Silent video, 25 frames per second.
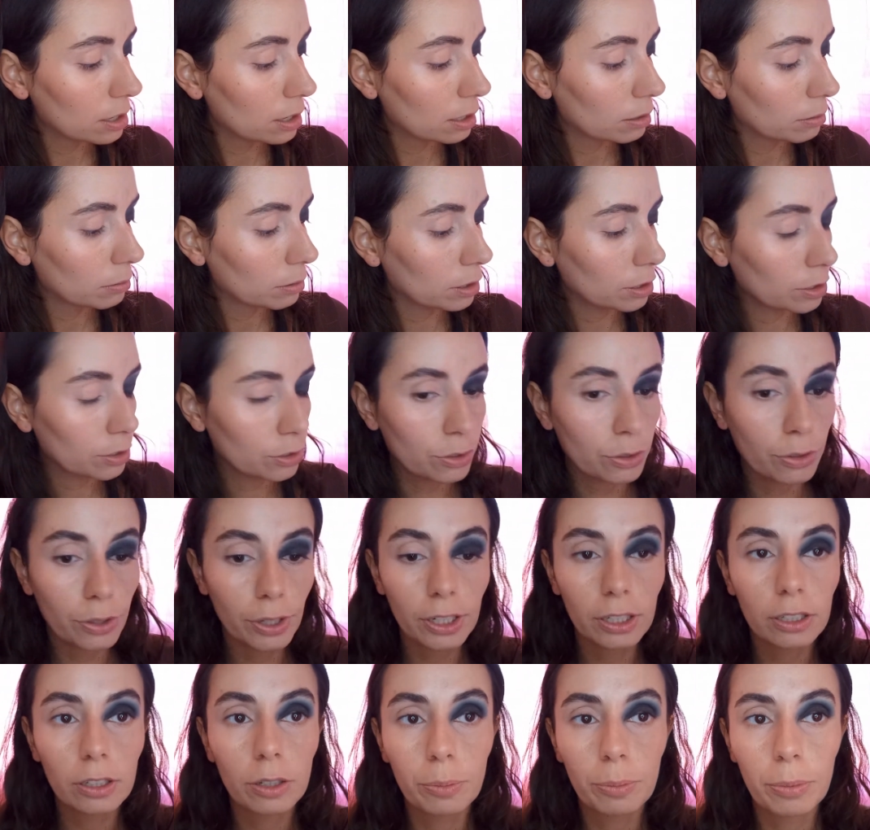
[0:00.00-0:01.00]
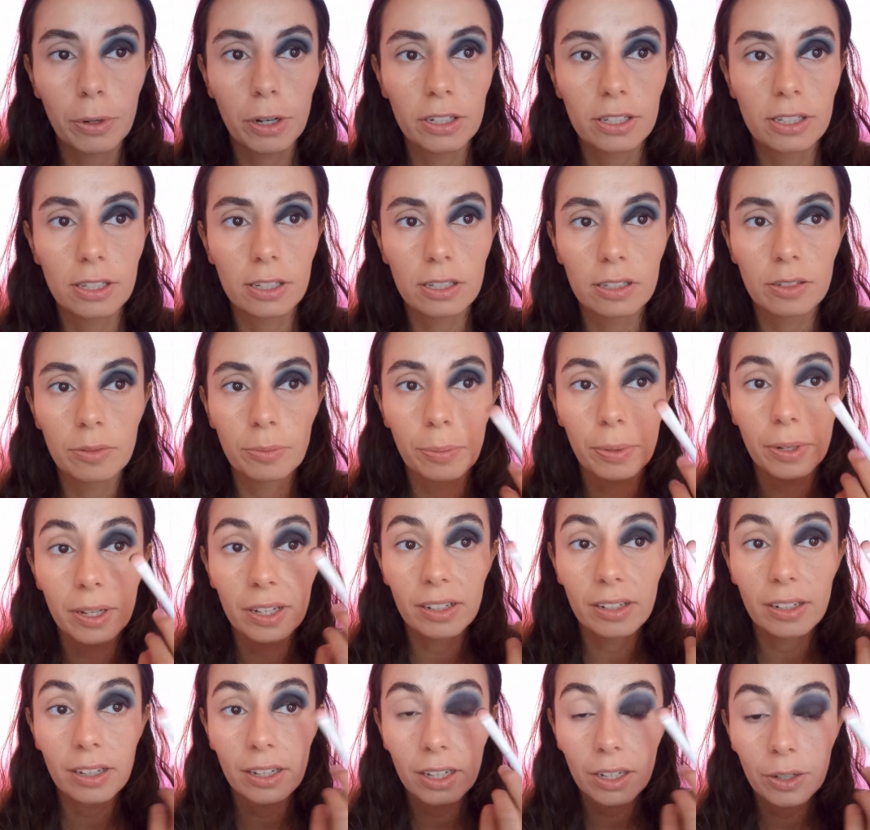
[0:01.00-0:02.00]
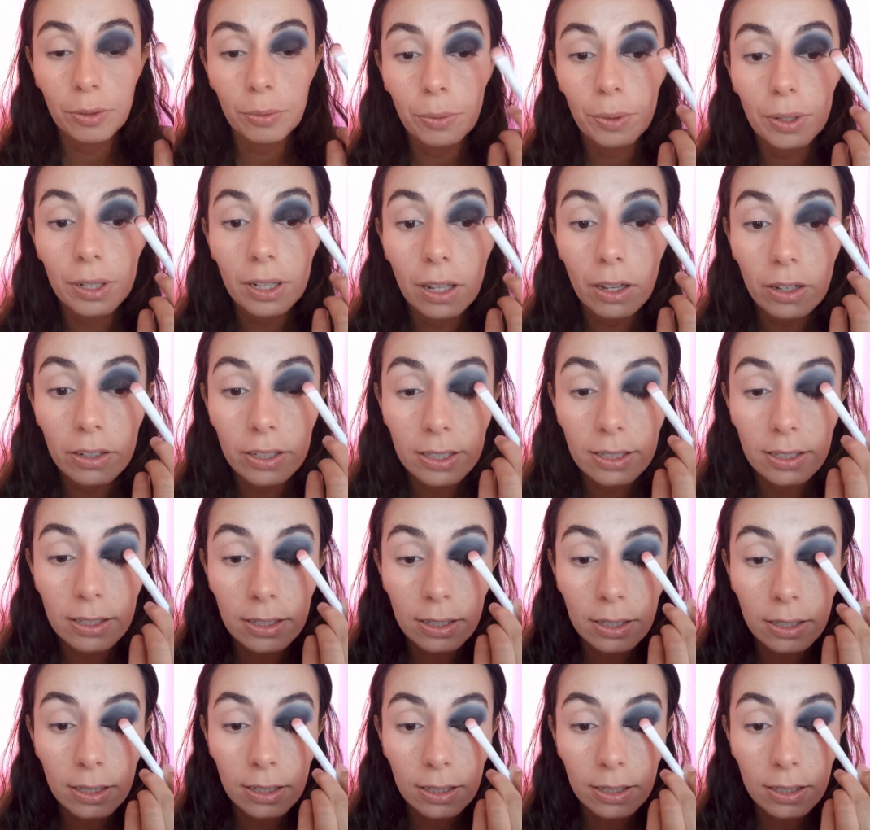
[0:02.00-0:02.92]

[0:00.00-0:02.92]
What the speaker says: because during the process of blending we lost